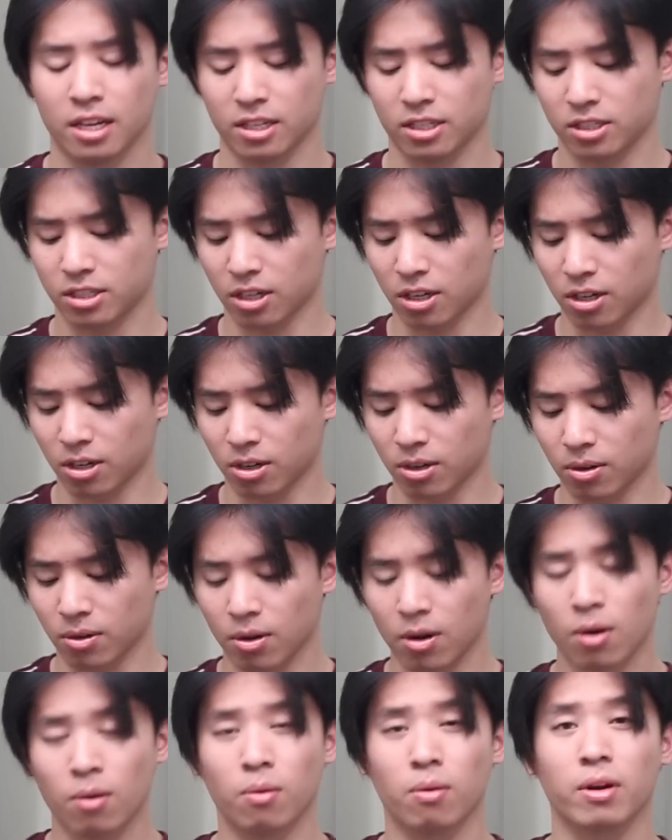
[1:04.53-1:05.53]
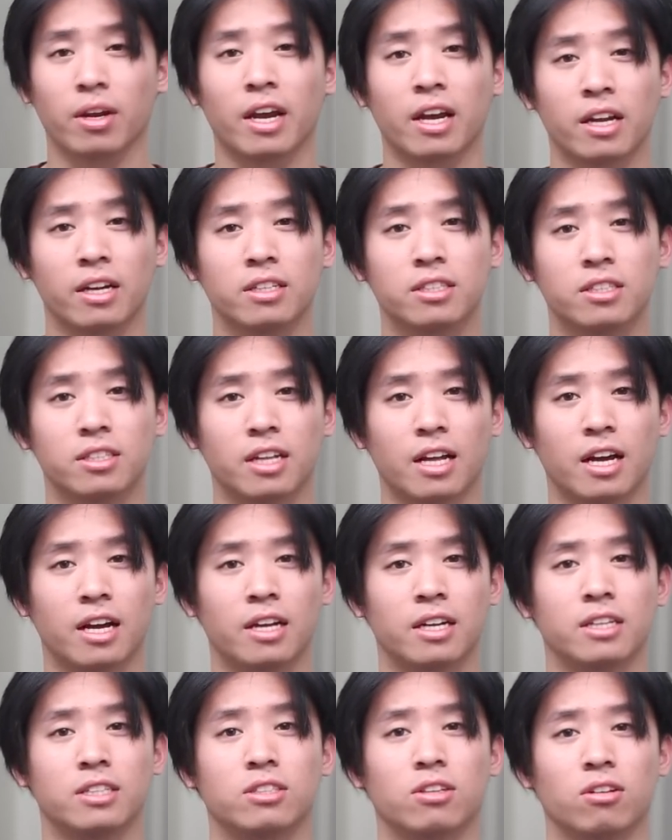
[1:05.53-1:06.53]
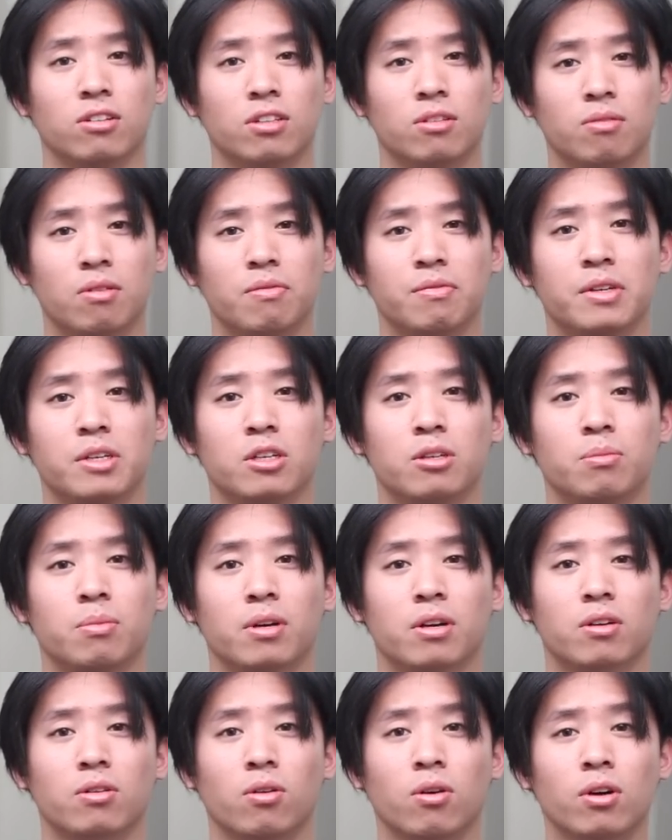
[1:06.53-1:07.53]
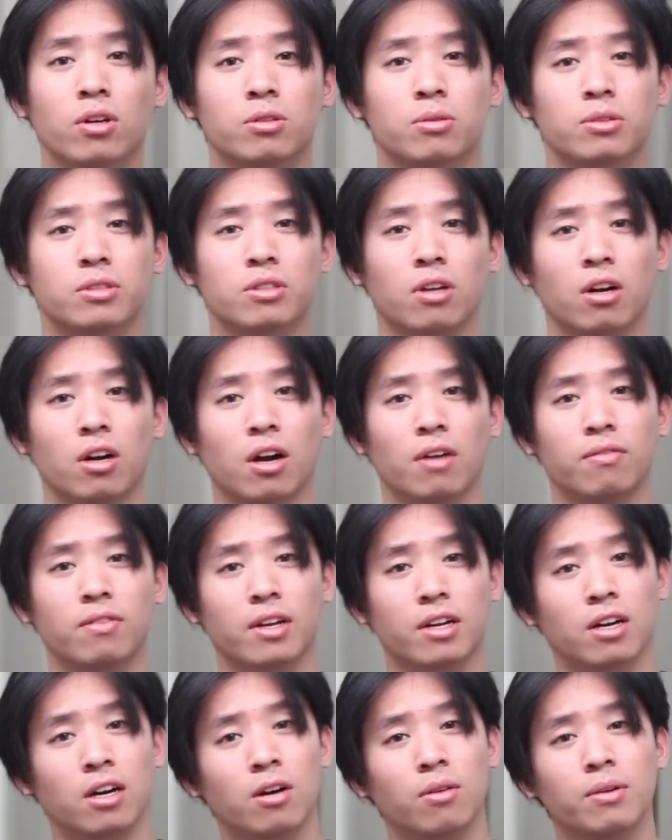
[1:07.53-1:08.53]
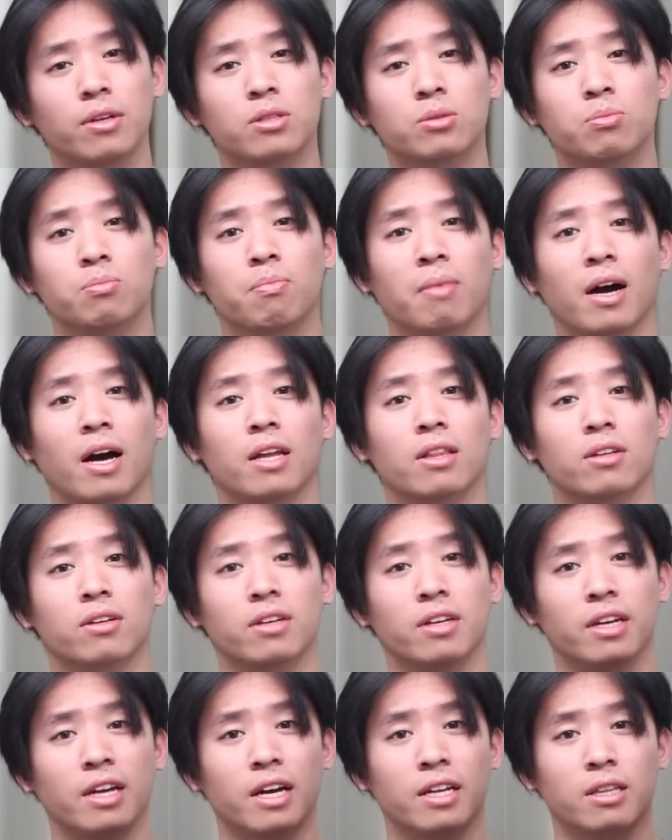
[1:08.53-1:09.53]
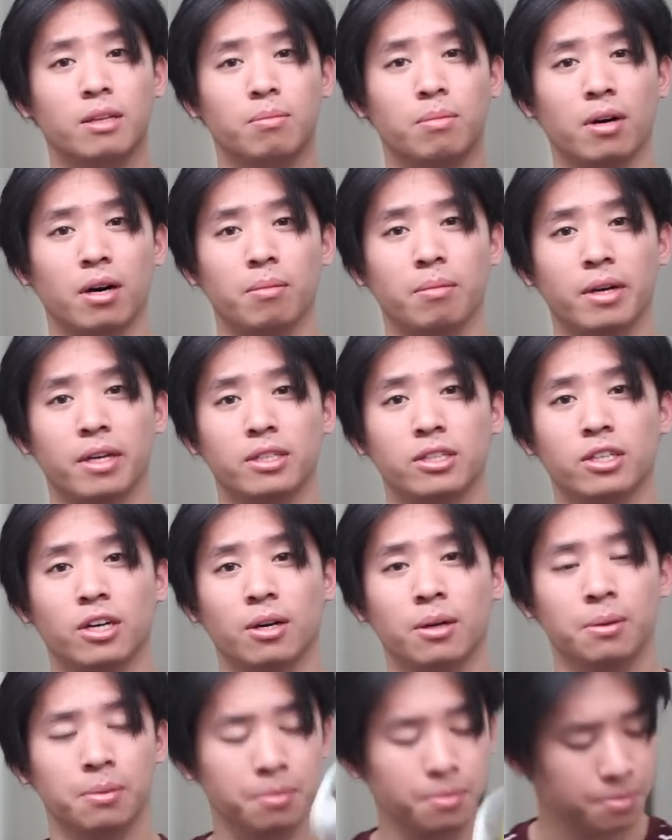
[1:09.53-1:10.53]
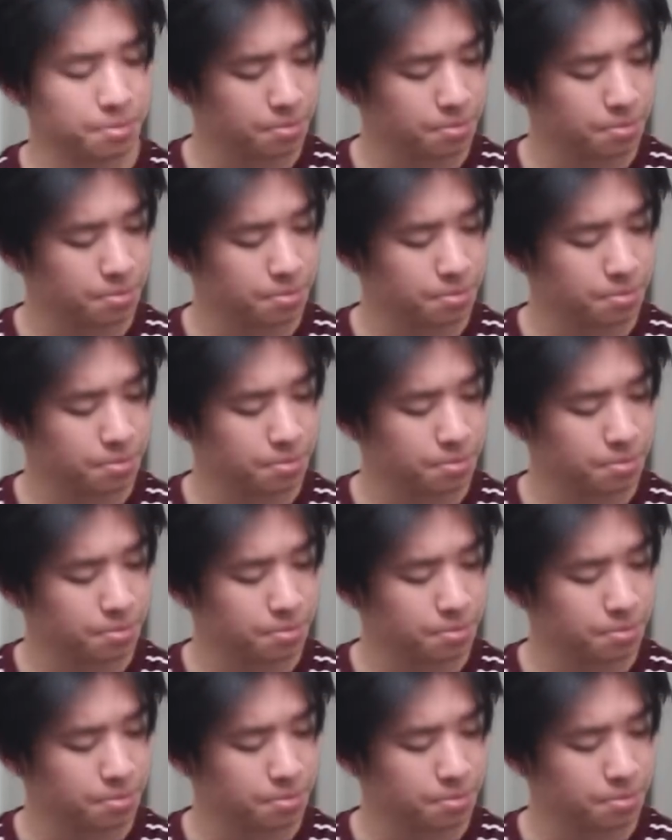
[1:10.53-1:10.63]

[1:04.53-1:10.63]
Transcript: And so we'll get into that during the review, but of course we'll start off like always by looking at the pomade jar.